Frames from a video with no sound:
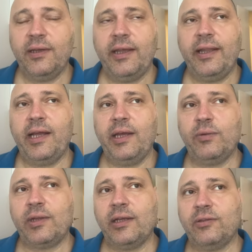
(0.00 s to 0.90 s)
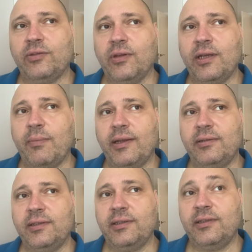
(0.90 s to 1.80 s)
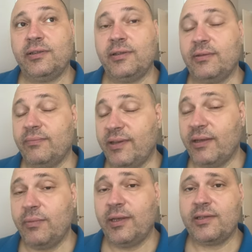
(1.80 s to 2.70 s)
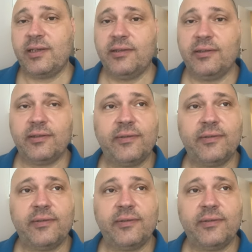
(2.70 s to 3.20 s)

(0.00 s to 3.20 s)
and I would like to talk about this a little bit extended.